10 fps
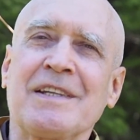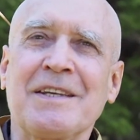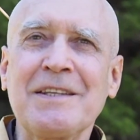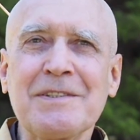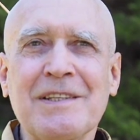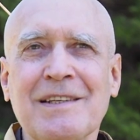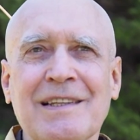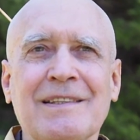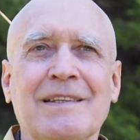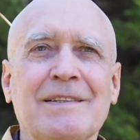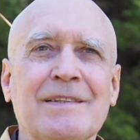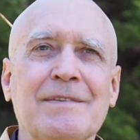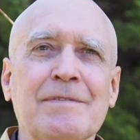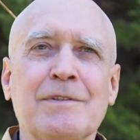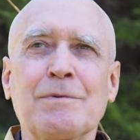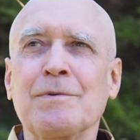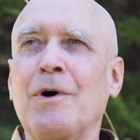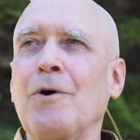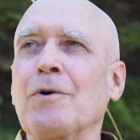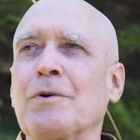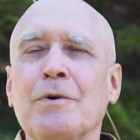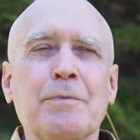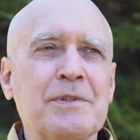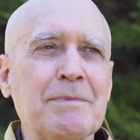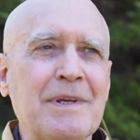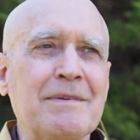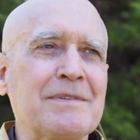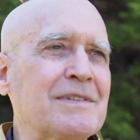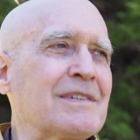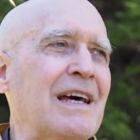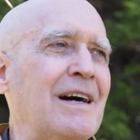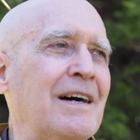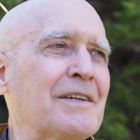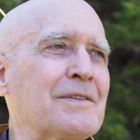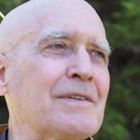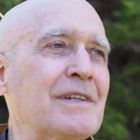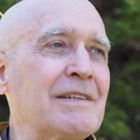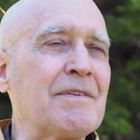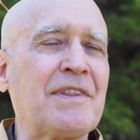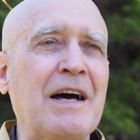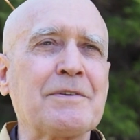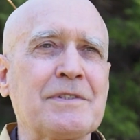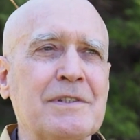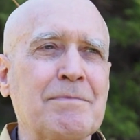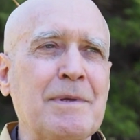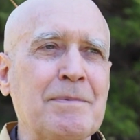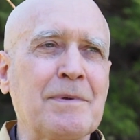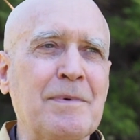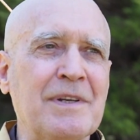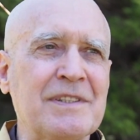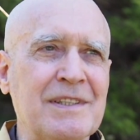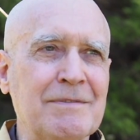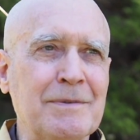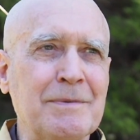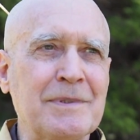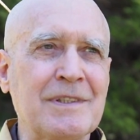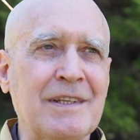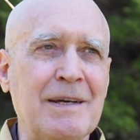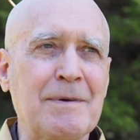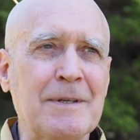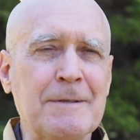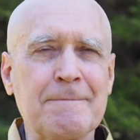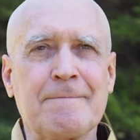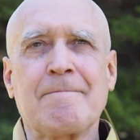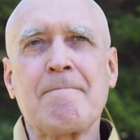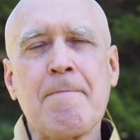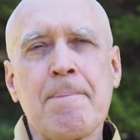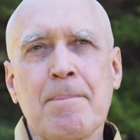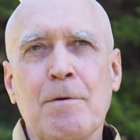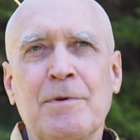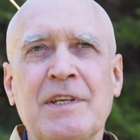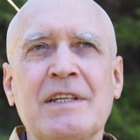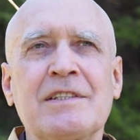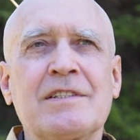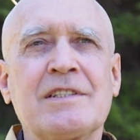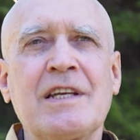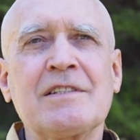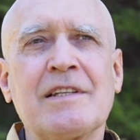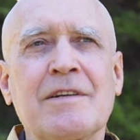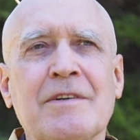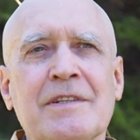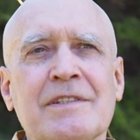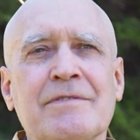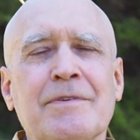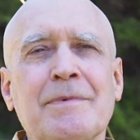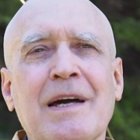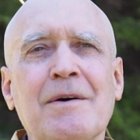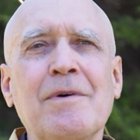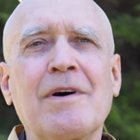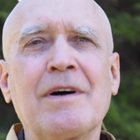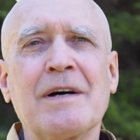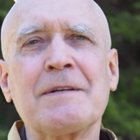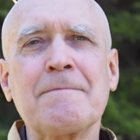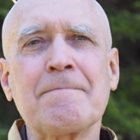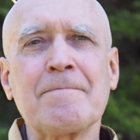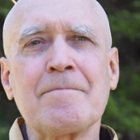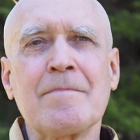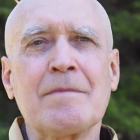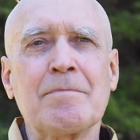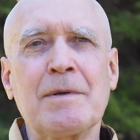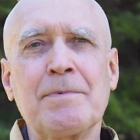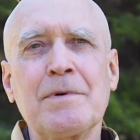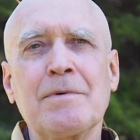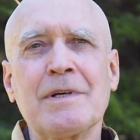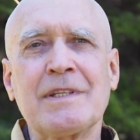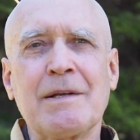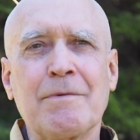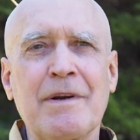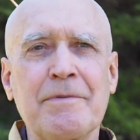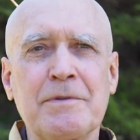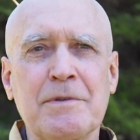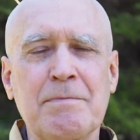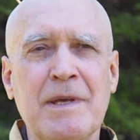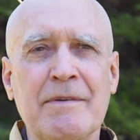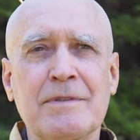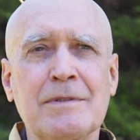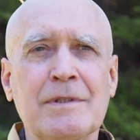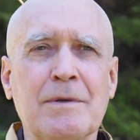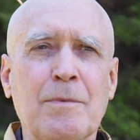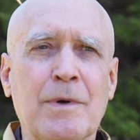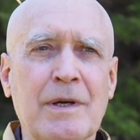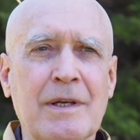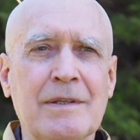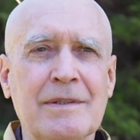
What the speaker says: Now, he used to do whole groups, sometimes even thousands of people at once when we went to Taiwan. But then he changed later on. He said, from now on, people who want to take refuge with me have to do a little work.